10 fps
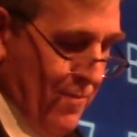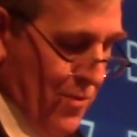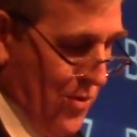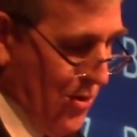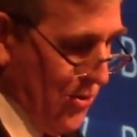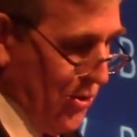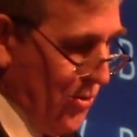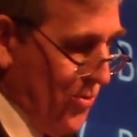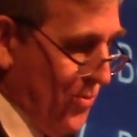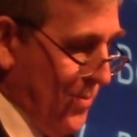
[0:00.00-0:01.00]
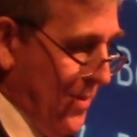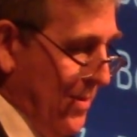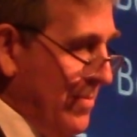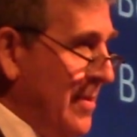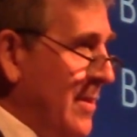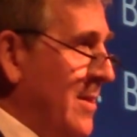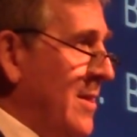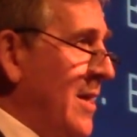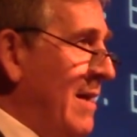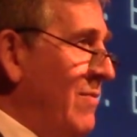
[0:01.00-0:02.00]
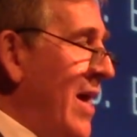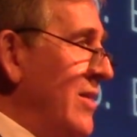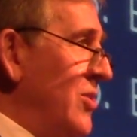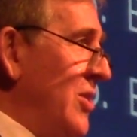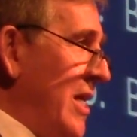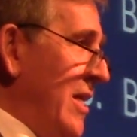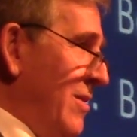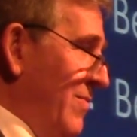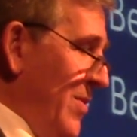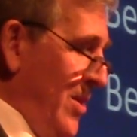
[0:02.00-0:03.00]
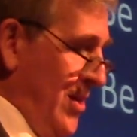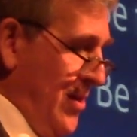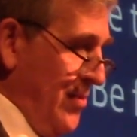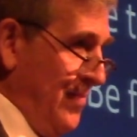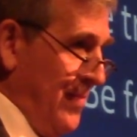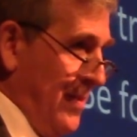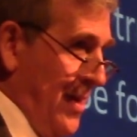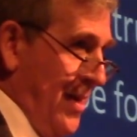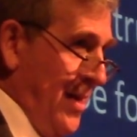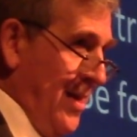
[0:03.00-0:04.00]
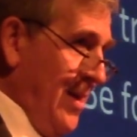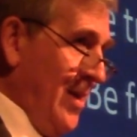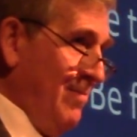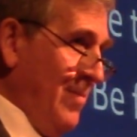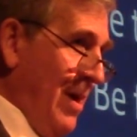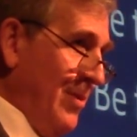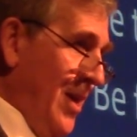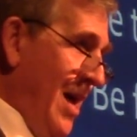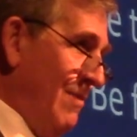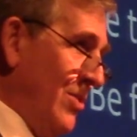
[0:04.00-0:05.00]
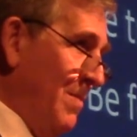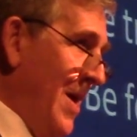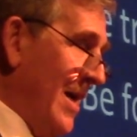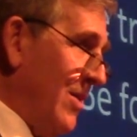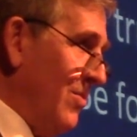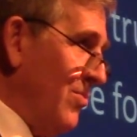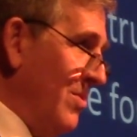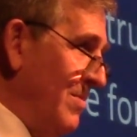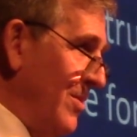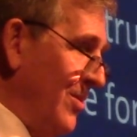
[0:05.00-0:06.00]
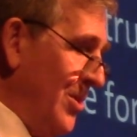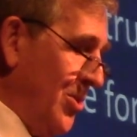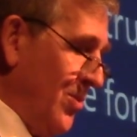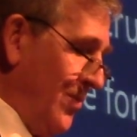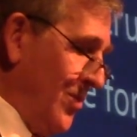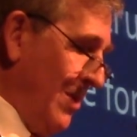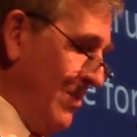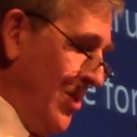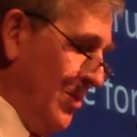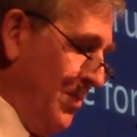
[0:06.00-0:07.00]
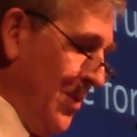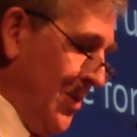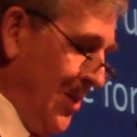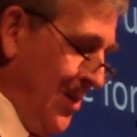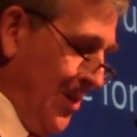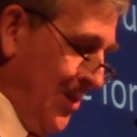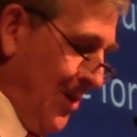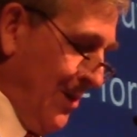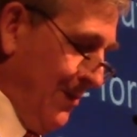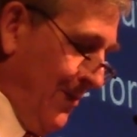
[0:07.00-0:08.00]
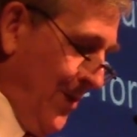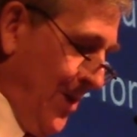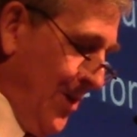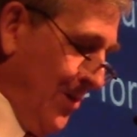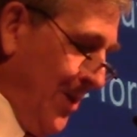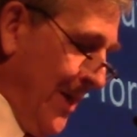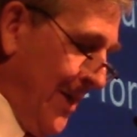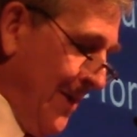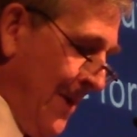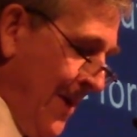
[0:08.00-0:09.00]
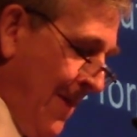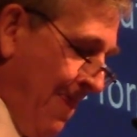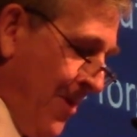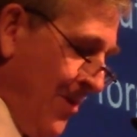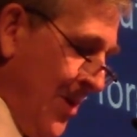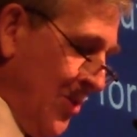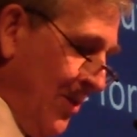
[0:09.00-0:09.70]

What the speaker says: For those who have not seen a video, I'm going to have at the back of the room a list of some of these books in this video link. There